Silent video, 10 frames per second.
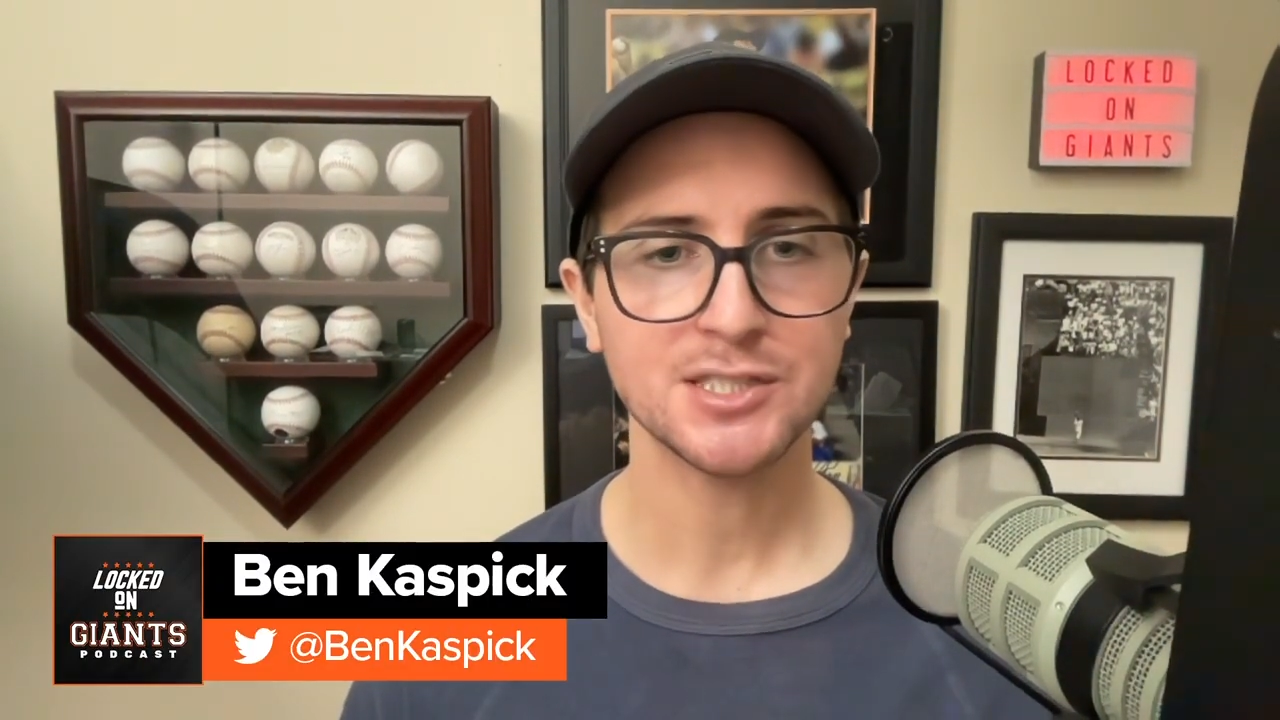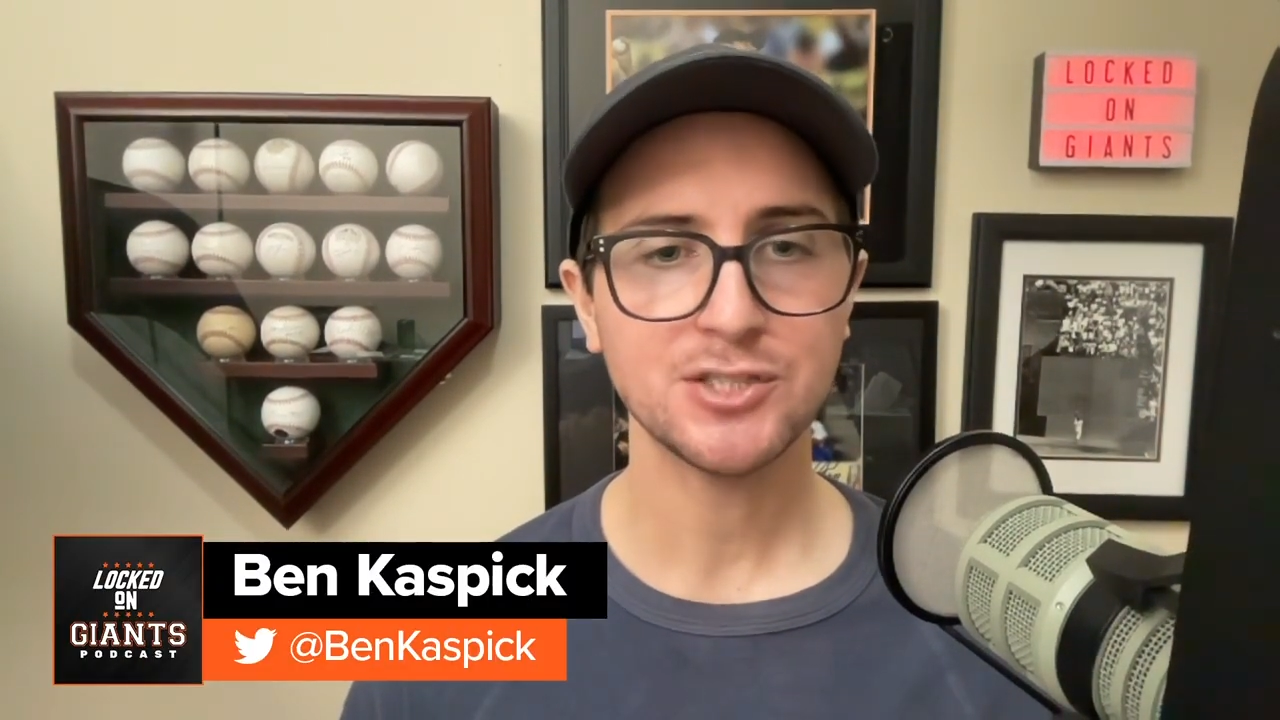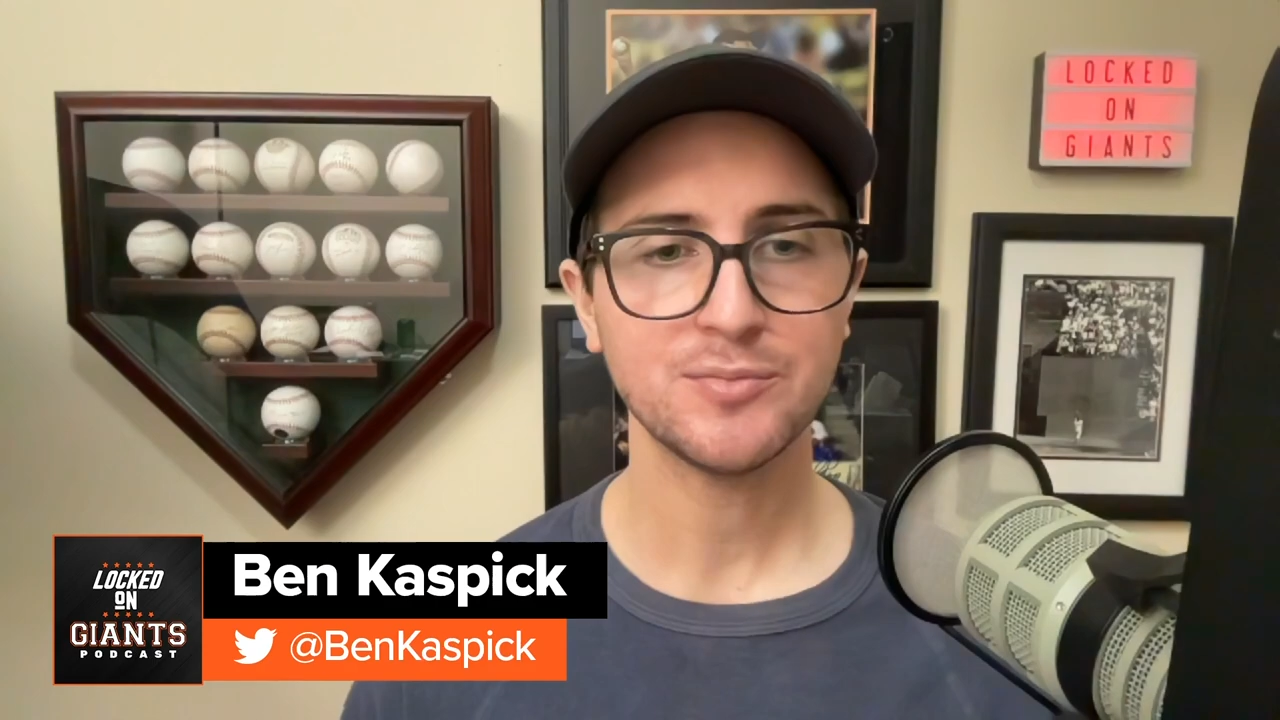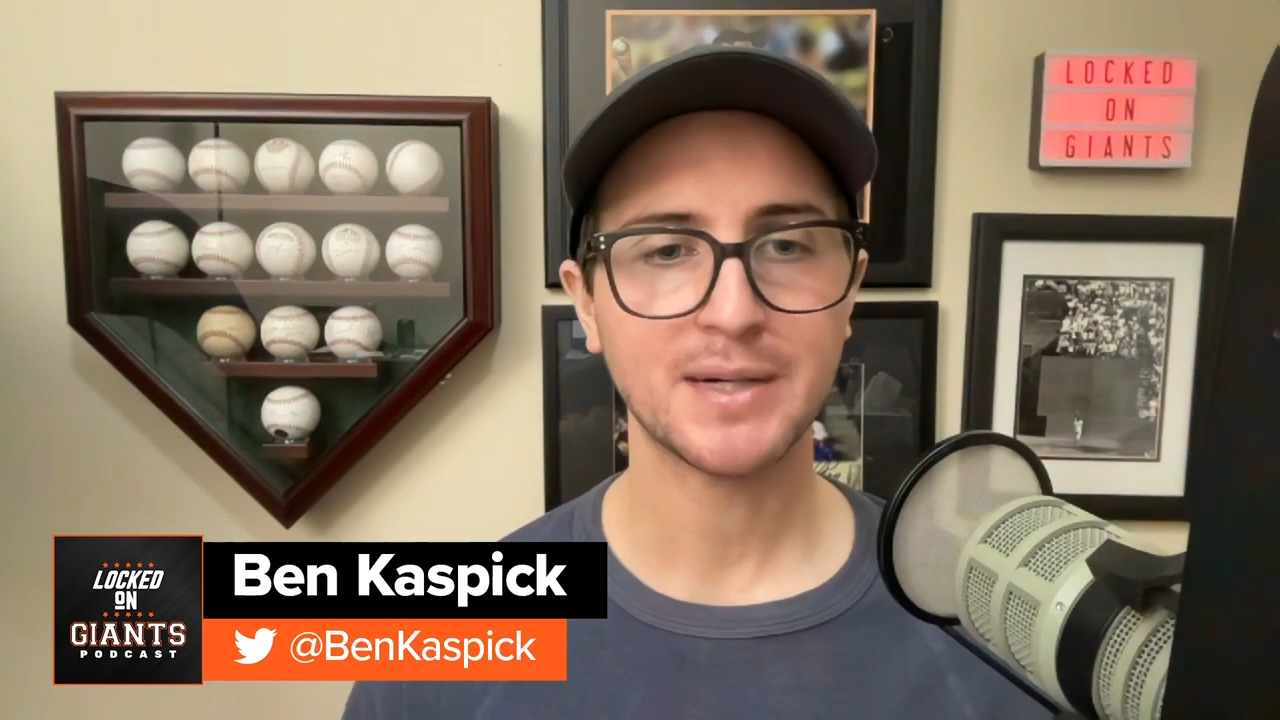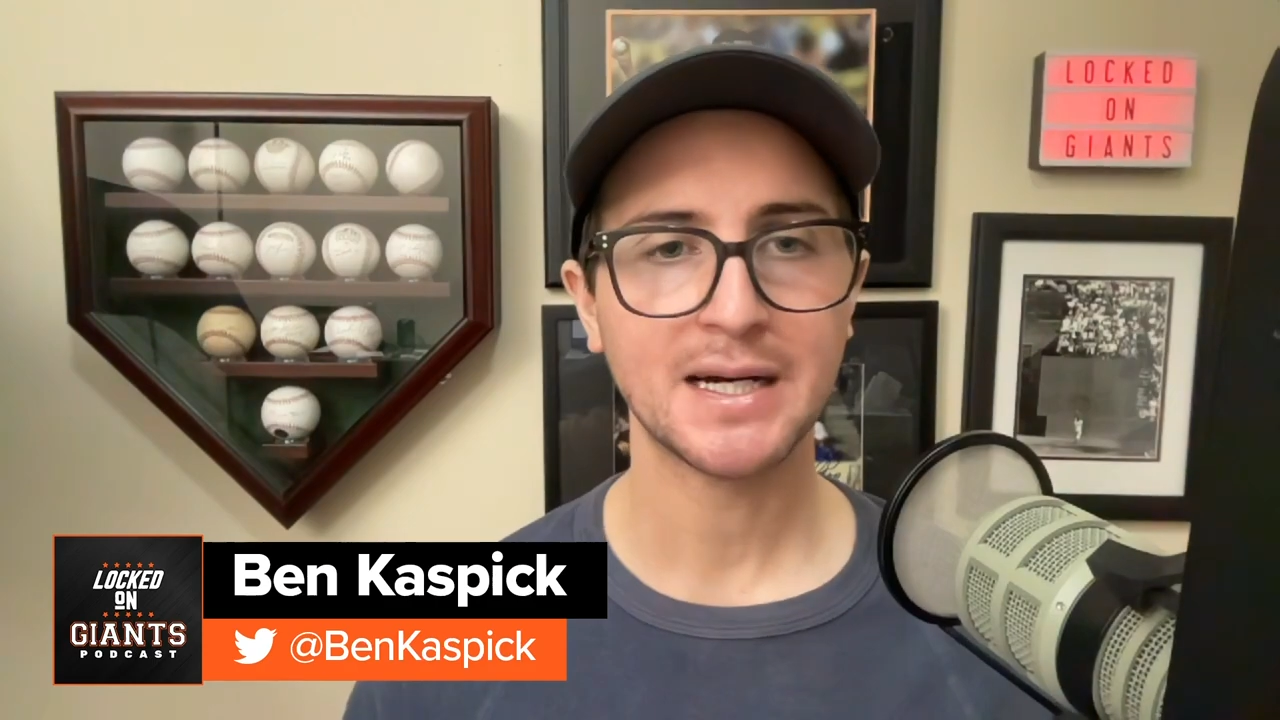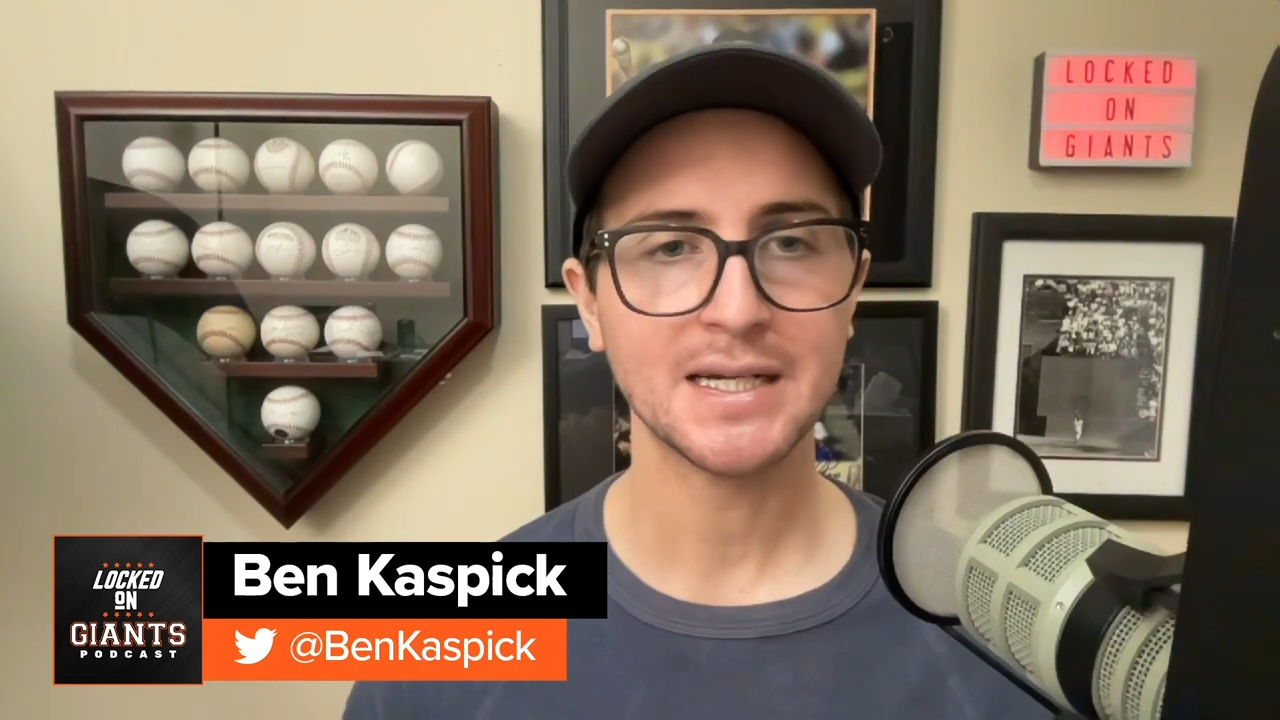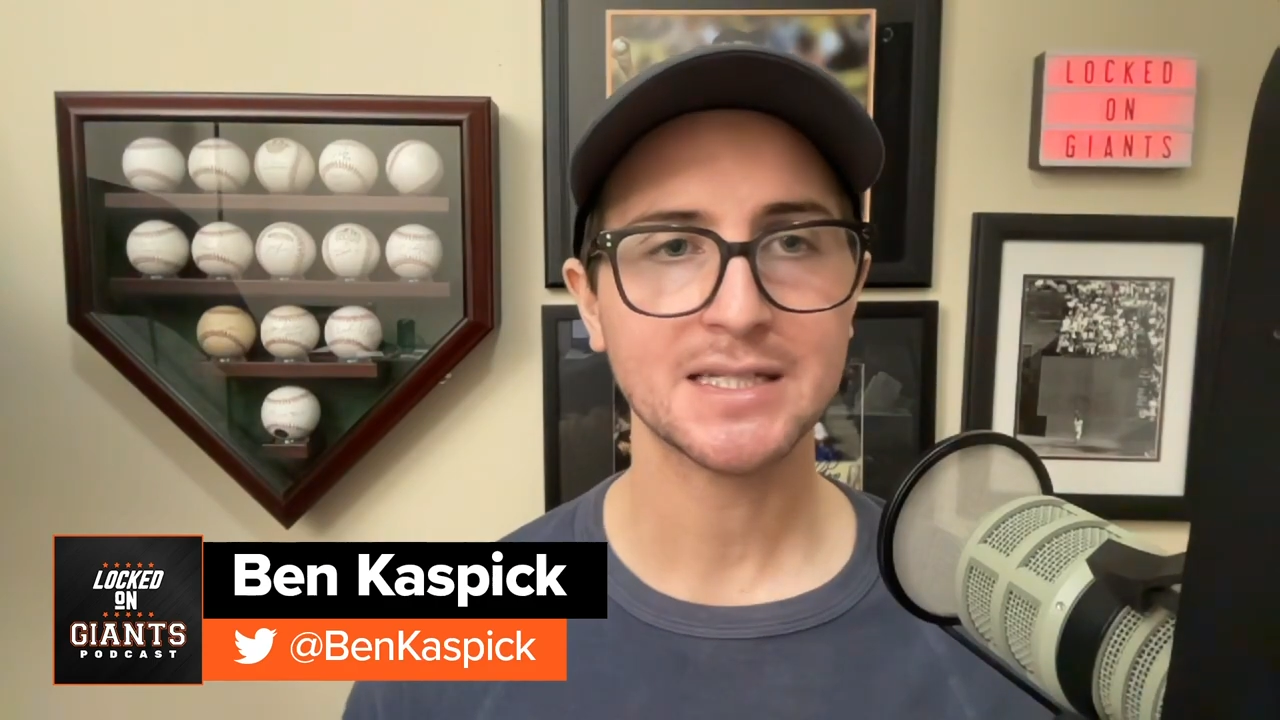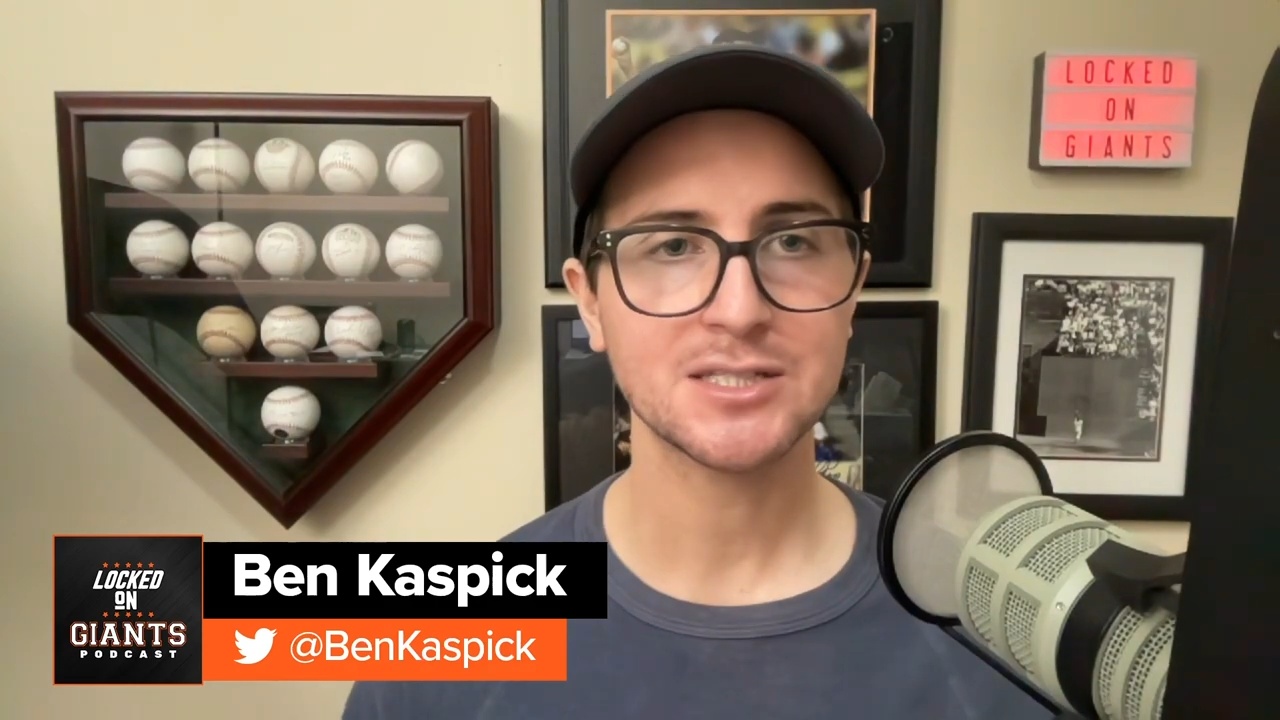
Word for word: to you by